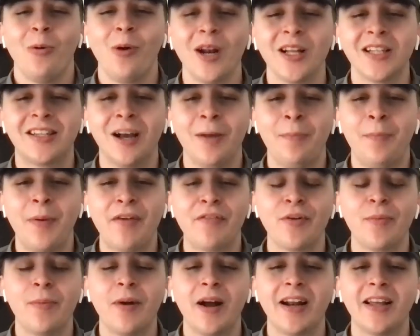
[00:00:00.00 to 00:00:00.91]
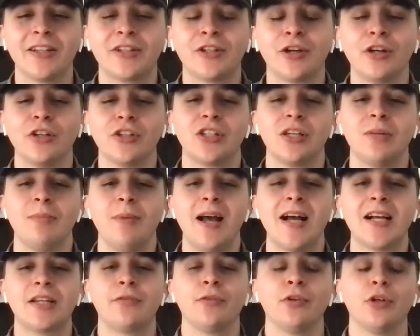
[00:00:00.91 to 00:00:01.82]
What is up, everybody? It's RC
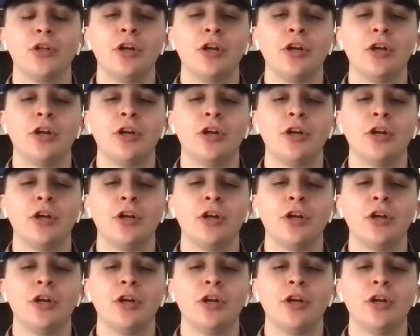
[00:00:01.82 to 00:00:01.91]
Maxwell